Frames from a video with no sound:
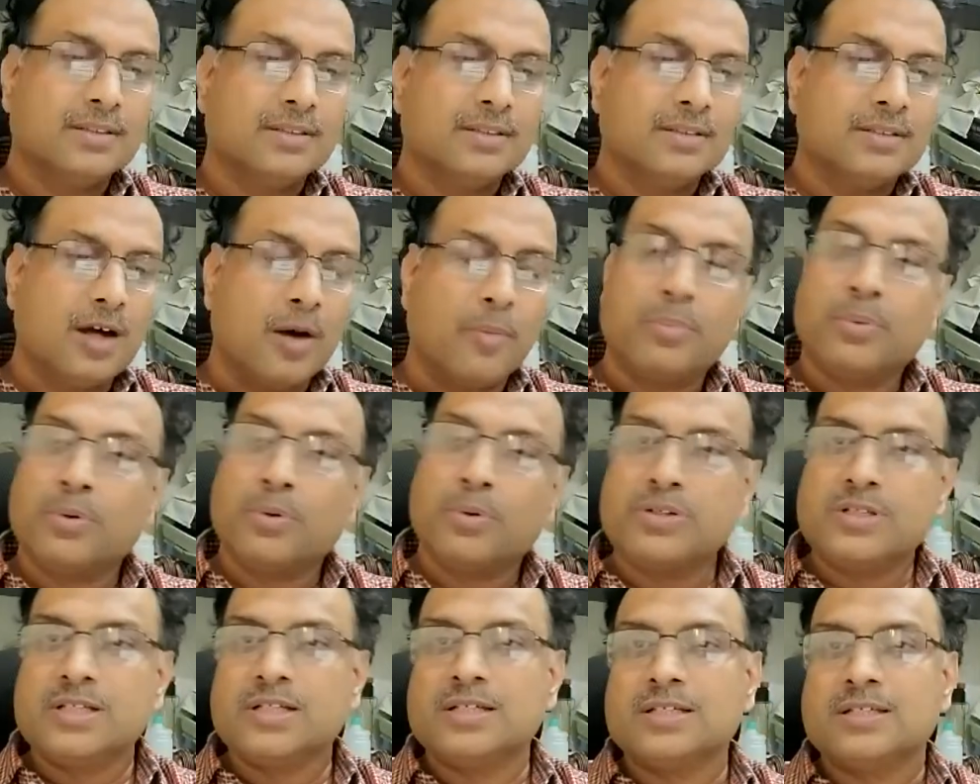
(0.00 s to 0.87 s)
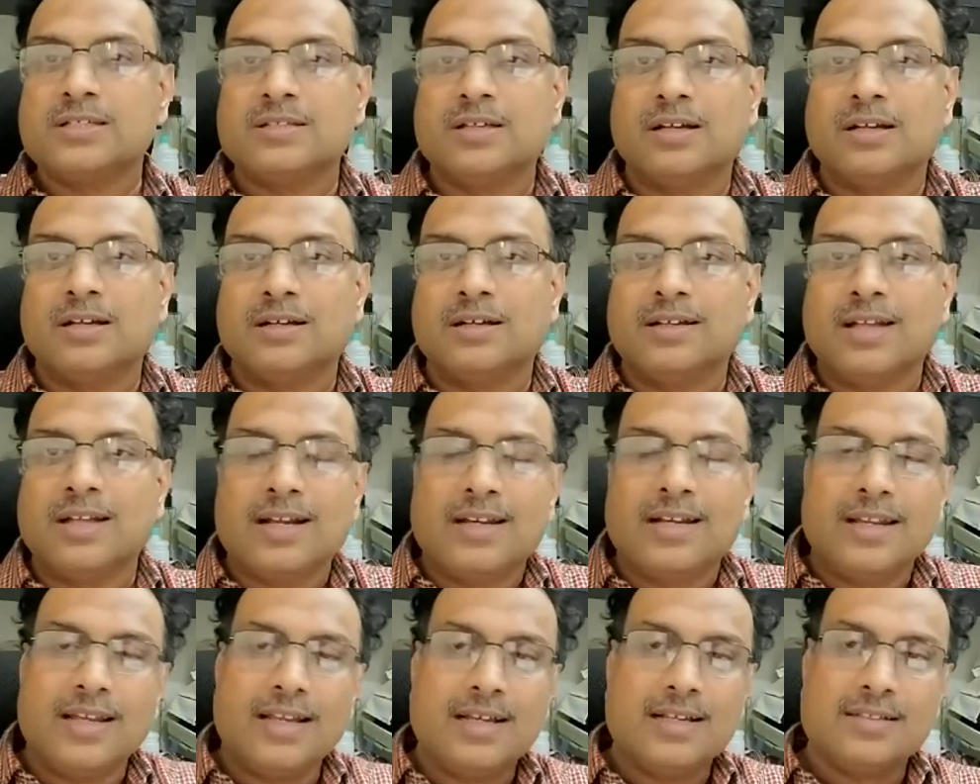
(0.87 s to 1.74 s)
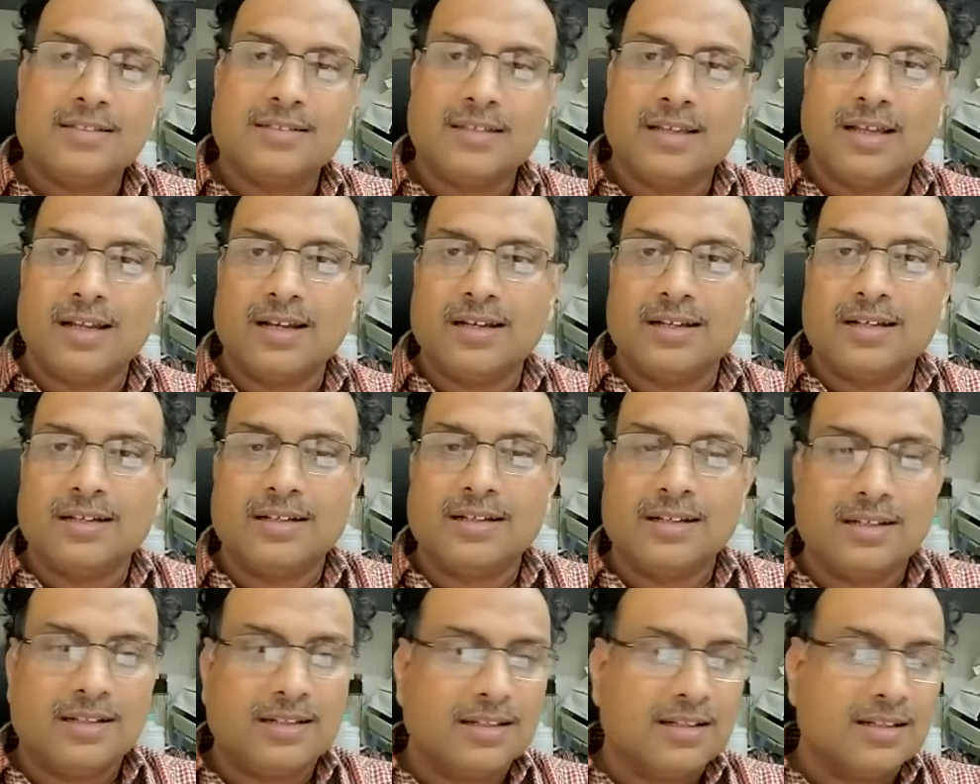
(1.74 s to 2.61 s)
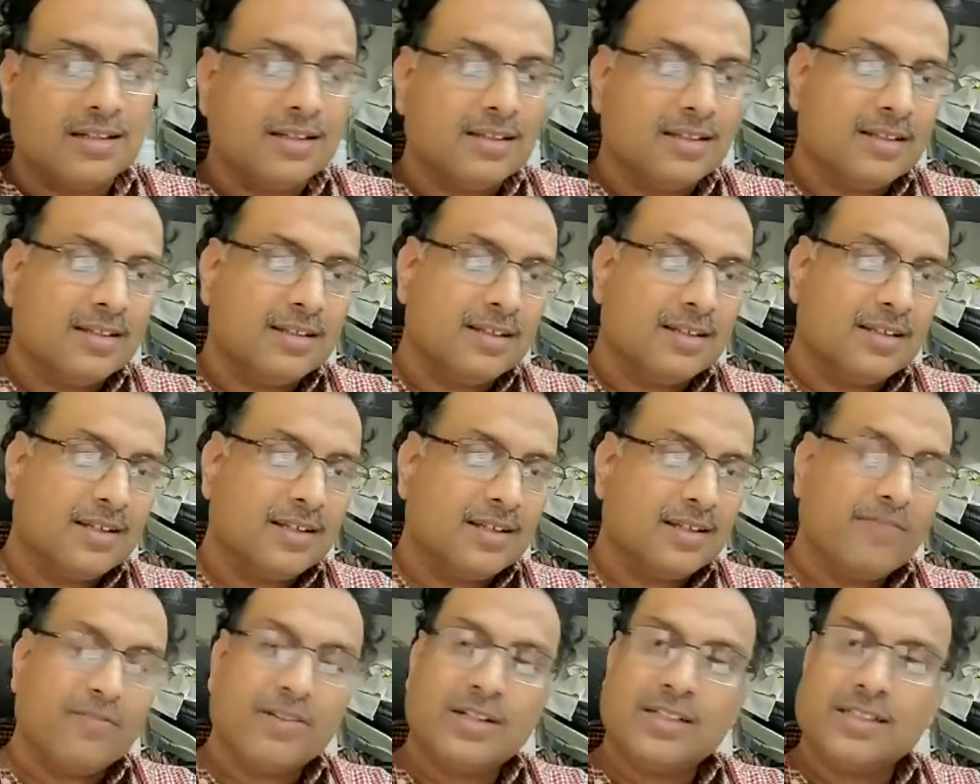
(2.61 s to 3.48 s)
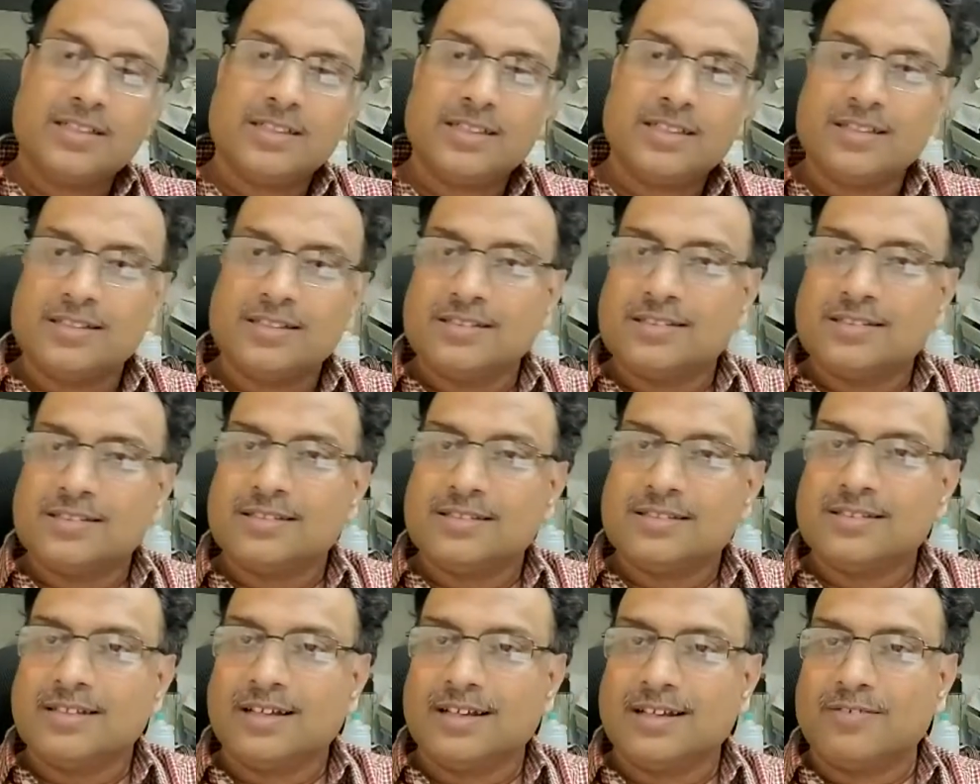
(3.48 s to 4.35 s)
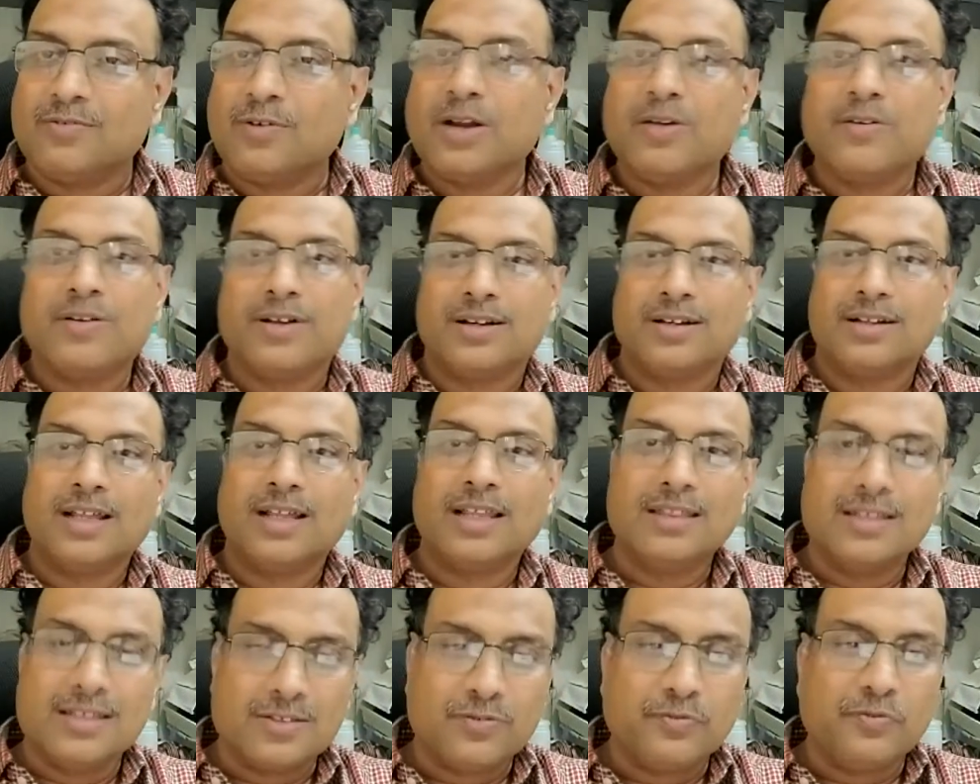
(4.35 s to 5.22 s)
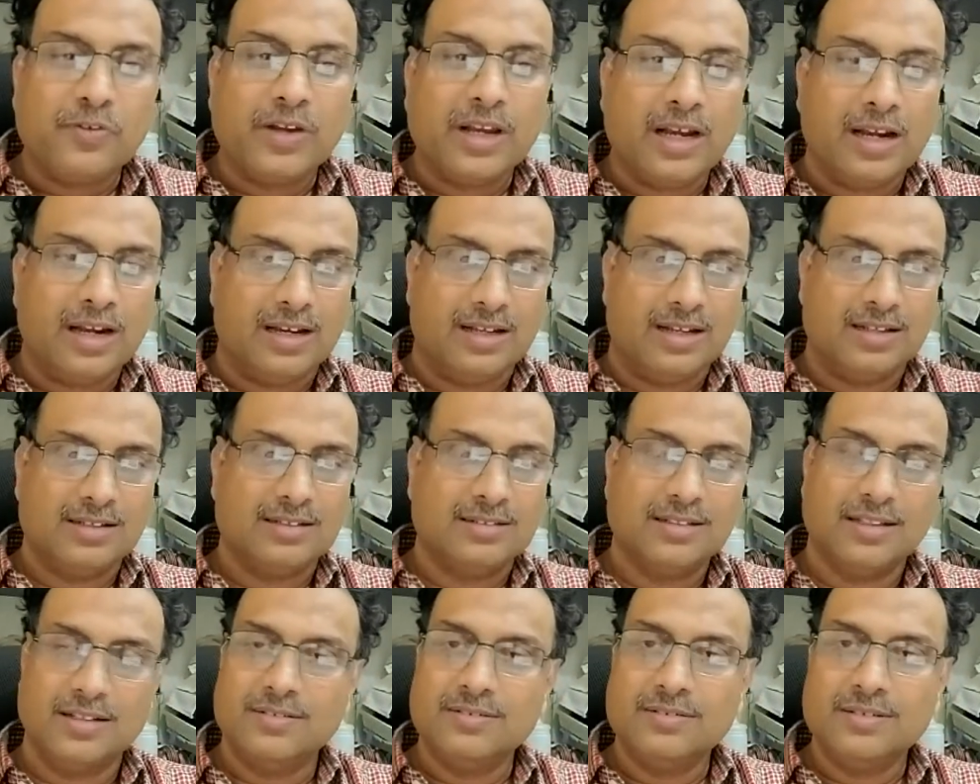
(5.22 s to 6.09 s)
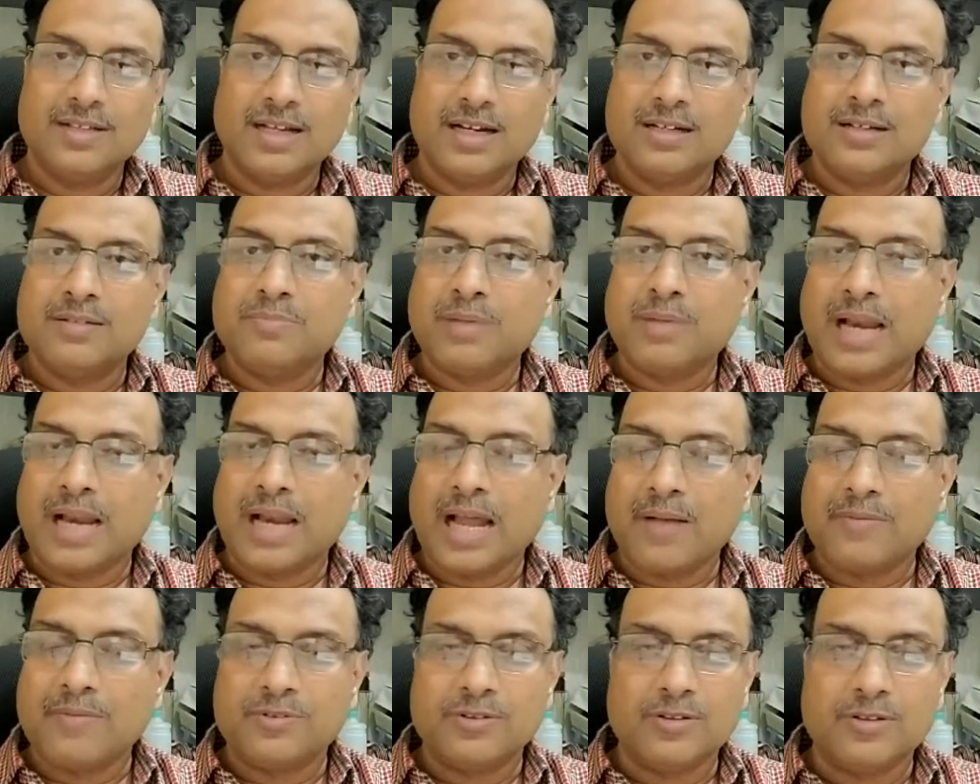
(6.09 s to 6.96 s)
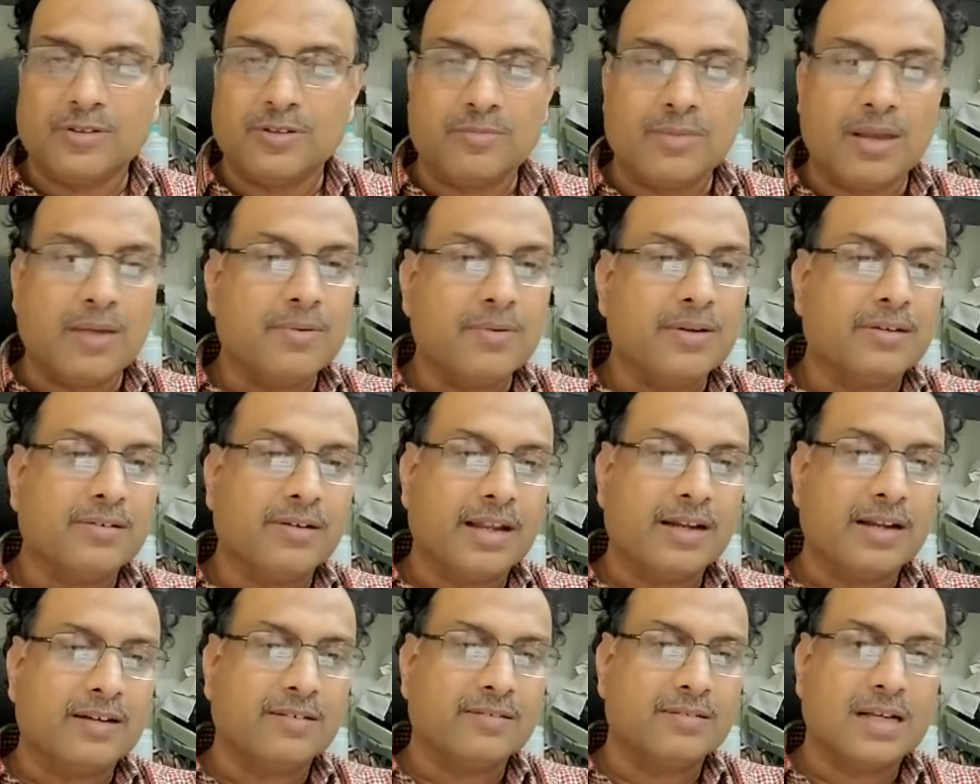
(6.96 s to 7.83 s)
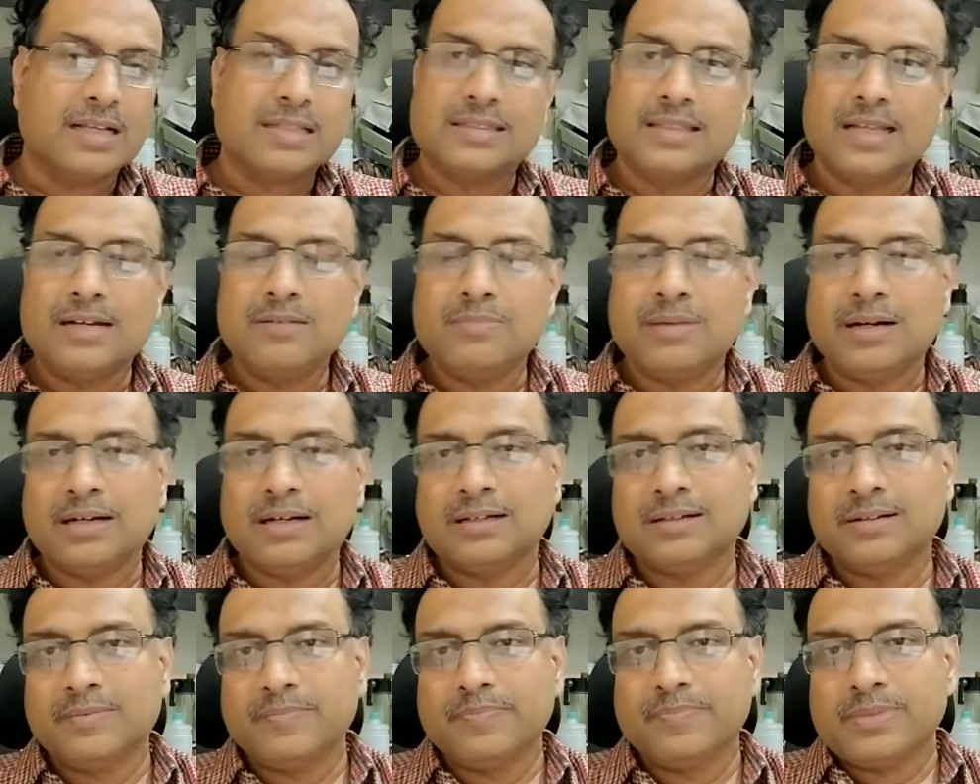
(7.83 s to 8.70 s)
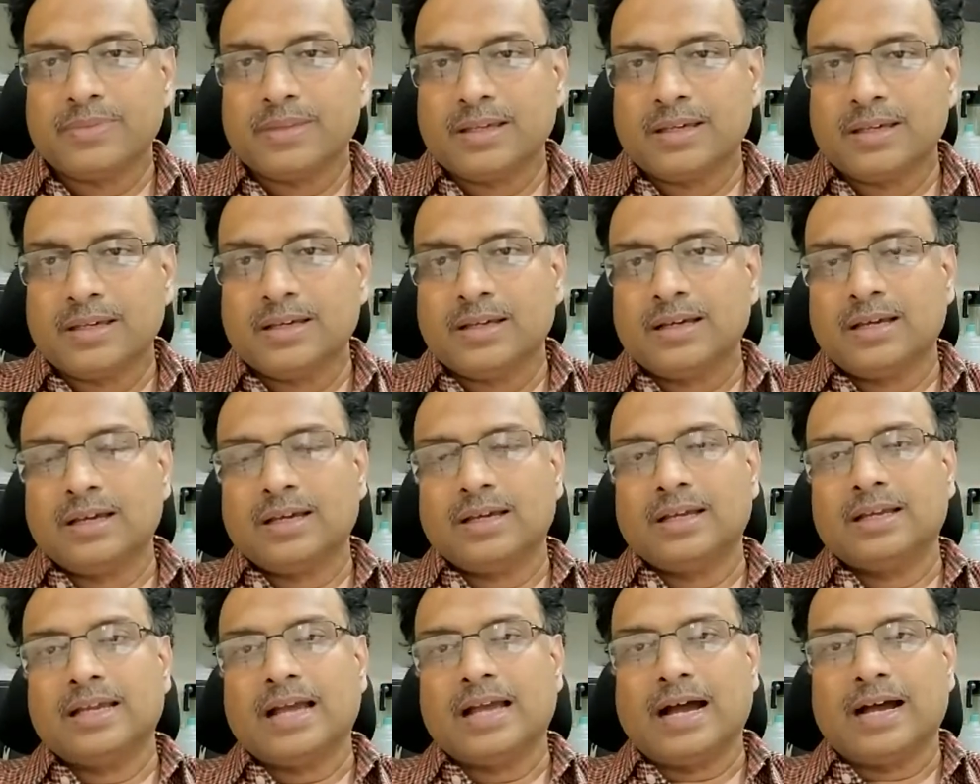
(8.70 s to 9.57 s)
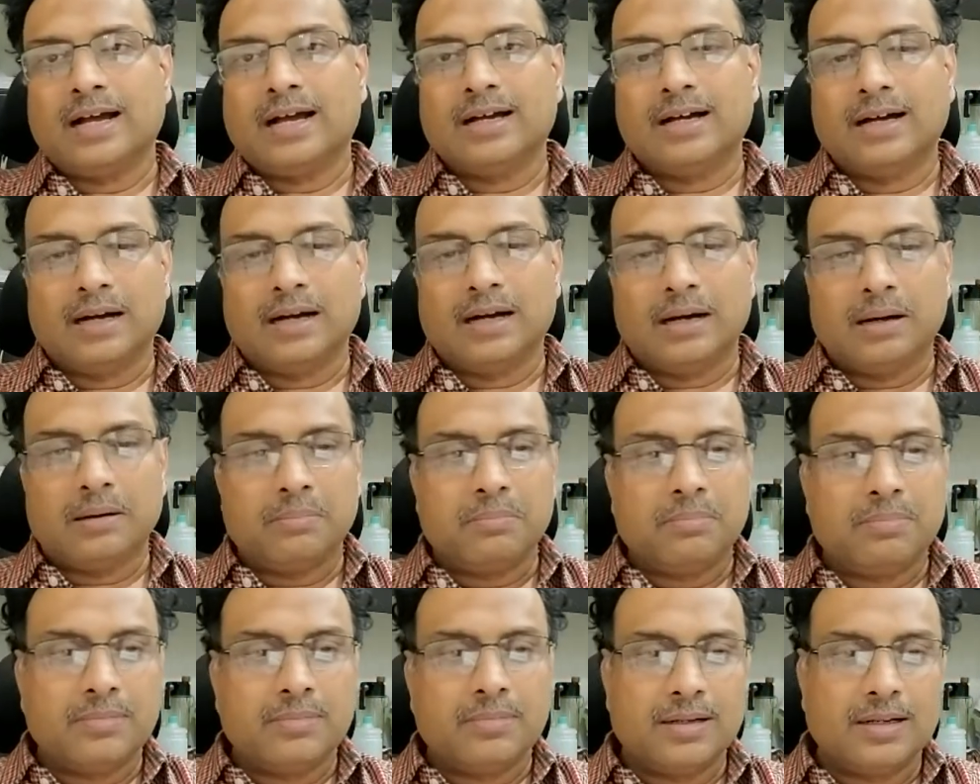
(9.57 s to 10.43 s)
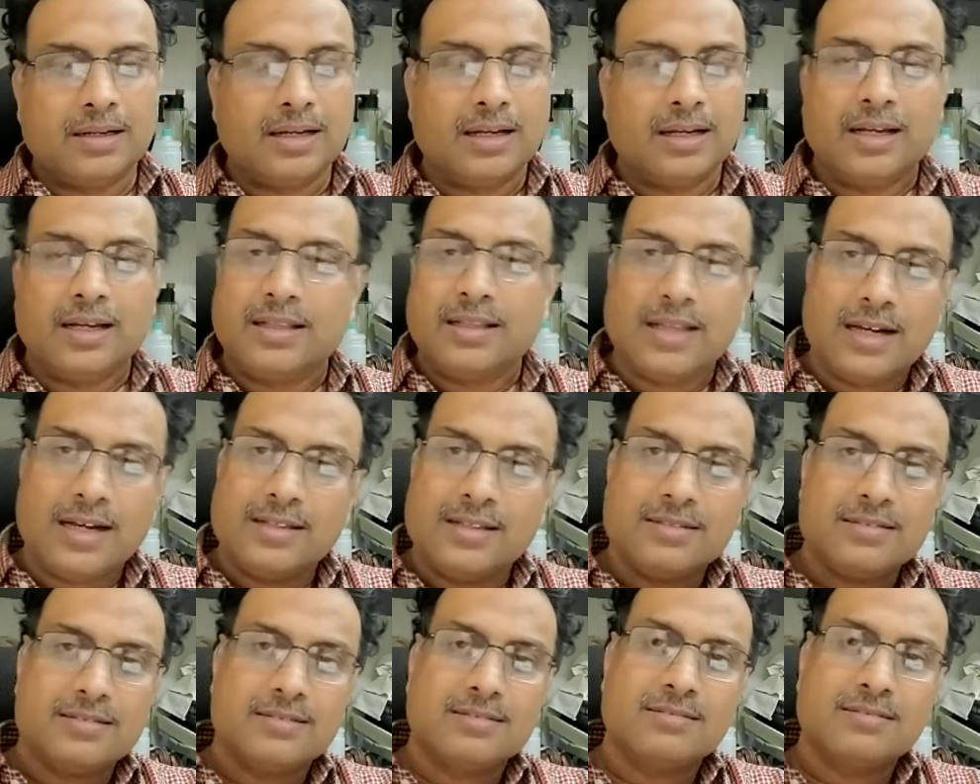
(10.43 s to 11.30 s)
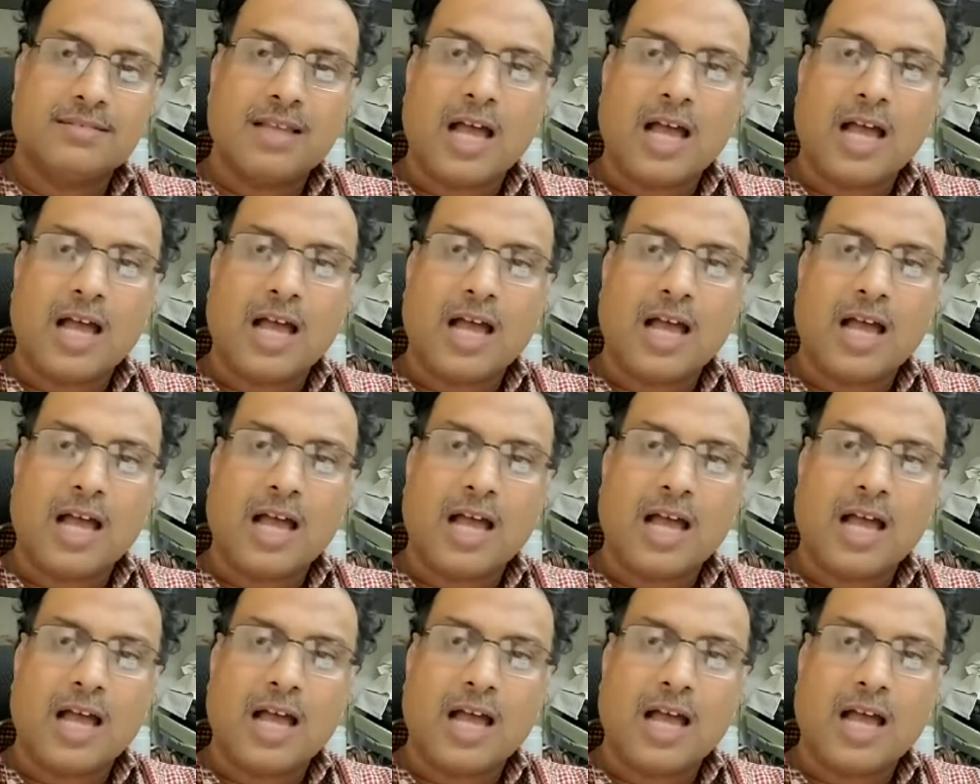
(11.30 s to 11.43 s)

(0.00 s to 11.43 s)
approaches, techniques, and inventions, whatever in this field, that perhaps you may be trying to ask that. But yeah, that is